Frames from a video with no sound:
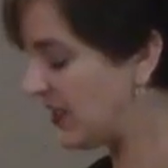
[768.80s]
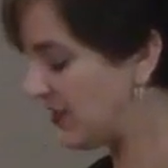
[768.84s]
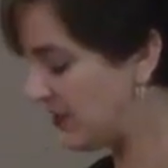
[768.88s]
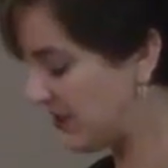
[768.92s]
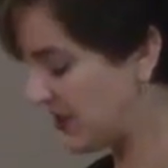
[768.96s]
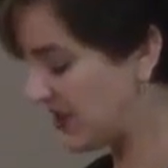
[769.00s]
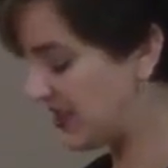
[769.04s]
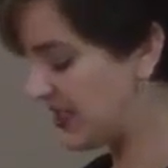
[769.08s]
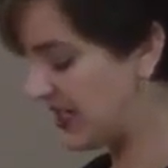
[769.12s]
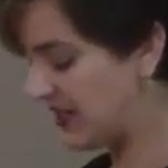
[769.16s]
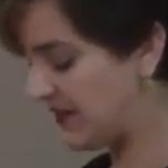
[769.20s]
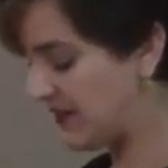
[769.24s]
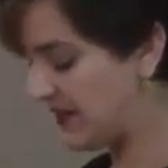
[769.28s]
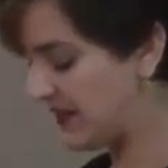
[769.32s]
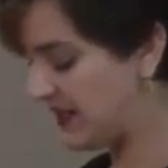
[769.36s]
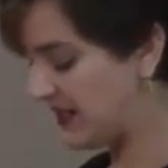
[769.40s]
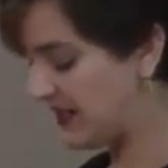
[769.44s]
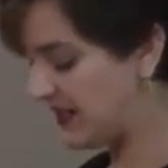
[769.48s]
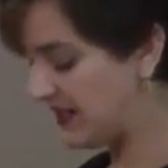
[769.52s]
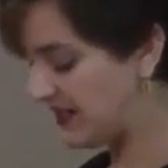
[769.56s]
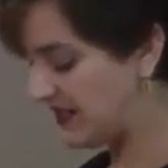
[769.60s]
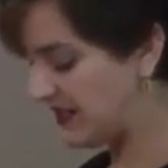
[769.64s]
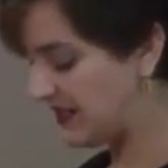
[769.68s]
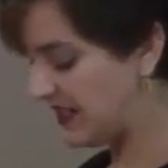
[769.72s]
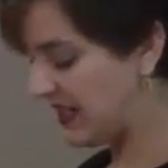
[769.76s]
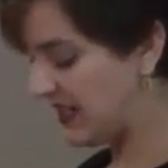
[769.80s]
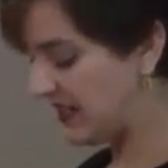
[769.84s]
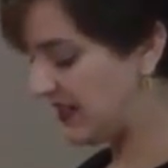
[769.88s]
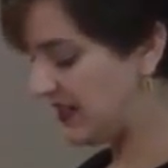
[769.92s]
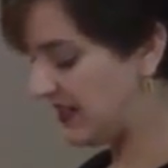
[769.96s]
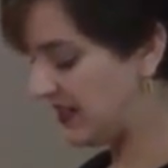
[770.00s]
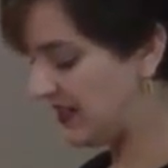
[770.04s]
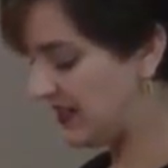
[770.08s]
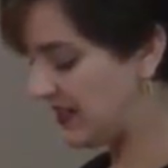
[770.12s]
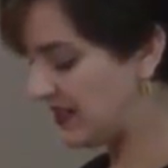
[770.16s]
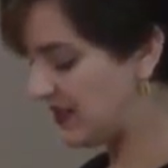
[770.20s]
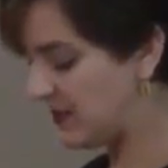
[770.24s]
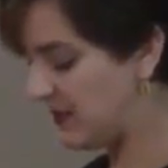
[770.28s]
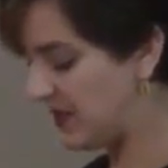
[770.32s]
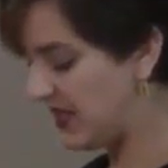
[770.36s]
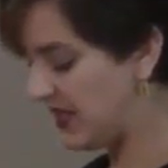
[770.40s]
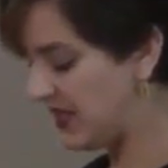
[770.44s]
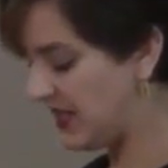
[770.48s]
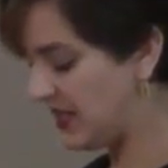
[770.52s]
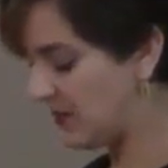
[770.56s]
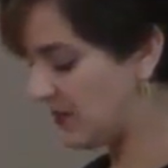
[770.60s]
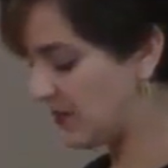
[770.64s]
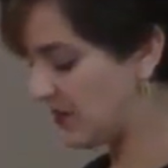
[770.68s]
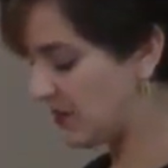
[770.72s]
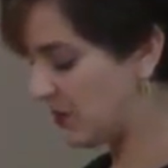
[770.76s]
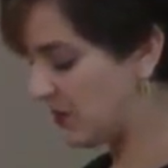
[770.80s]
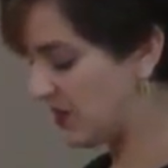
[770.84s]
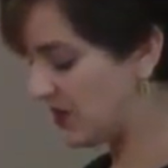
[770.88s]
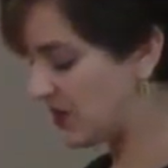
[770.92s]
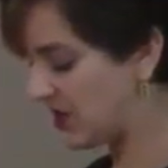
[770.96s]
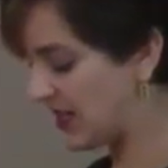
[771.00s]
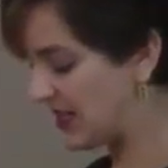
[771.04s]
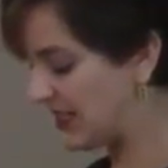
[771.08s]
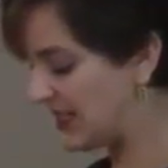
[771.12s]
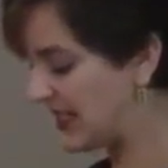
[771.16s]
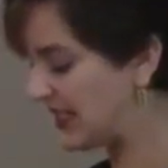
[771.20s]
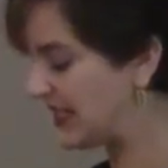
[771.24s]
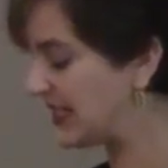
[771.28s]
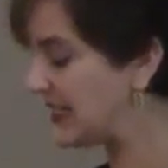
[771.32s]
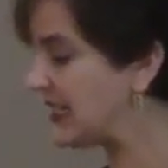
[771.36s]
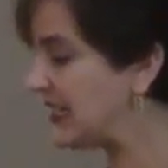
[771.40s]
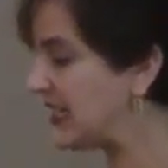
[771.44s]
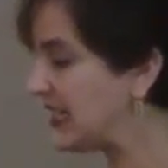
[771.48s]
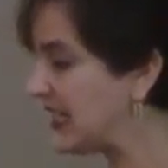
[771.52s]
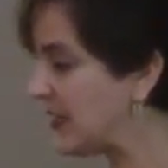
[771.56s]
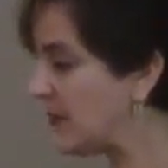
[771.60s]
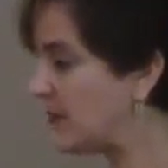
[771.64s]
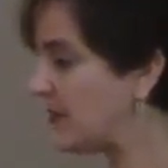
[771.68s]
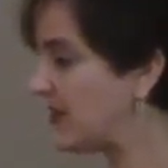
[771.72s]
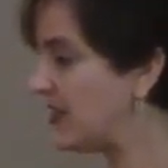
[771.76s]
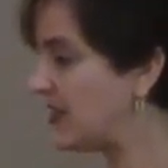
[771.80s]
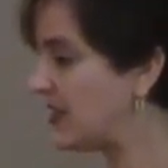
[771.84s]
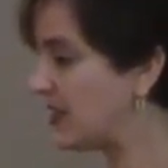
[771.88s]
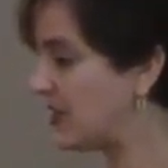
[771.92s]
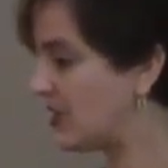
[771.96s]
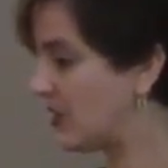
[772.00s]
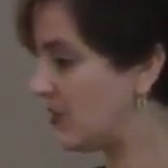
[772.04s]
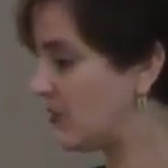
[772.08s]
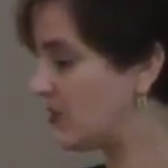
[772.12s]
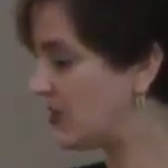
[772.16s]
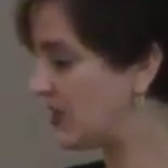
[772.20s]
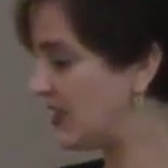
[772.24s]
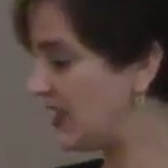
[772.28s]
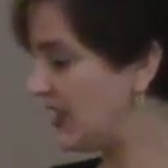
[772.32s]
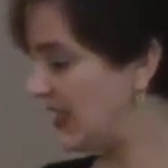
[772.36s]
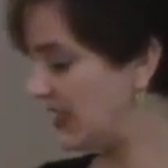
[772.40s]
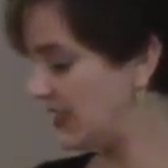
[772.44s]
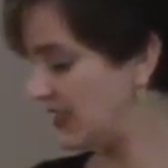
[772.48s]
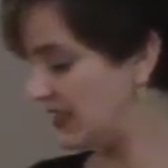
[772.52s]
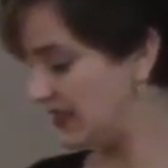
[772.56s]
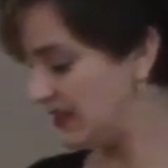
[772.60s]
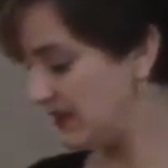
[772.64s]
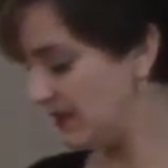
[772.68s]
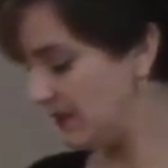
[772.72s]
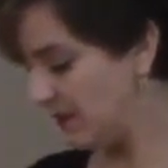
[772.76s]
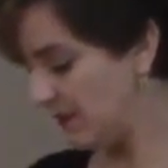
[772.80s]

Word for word: understand that it instead that it is a medium through which identity can be negotiated.